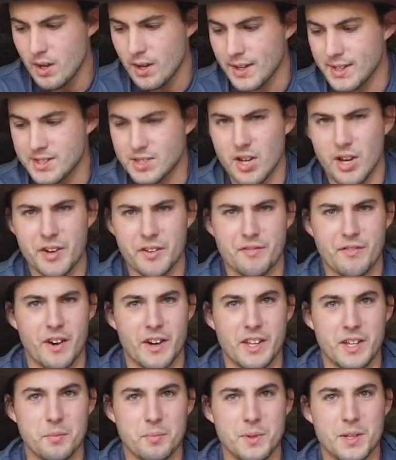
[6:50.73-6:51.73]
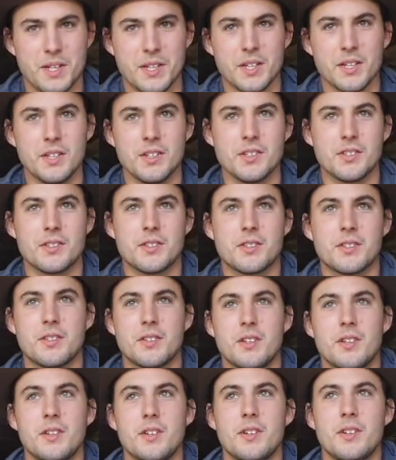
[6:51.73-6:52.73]
It's kind of funny because
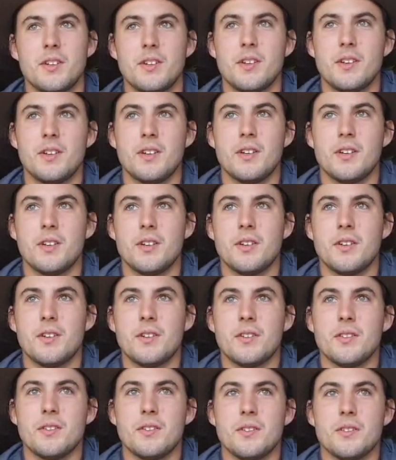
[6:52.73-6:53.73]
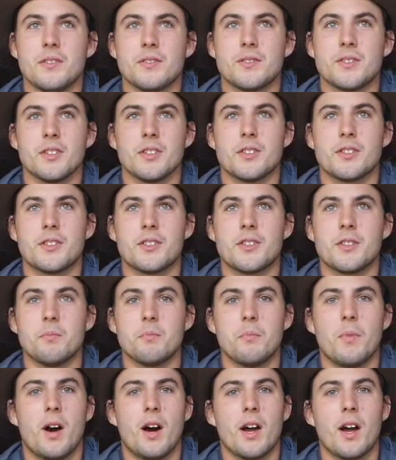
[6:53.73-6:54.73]
the
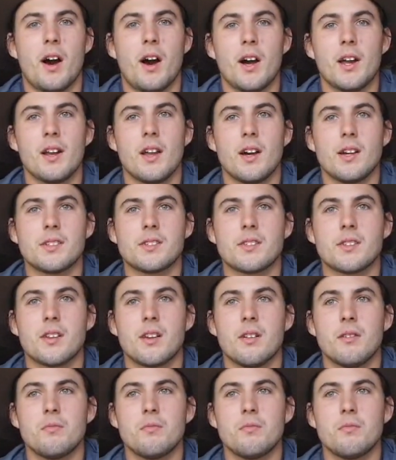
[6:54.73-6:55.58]
my highlights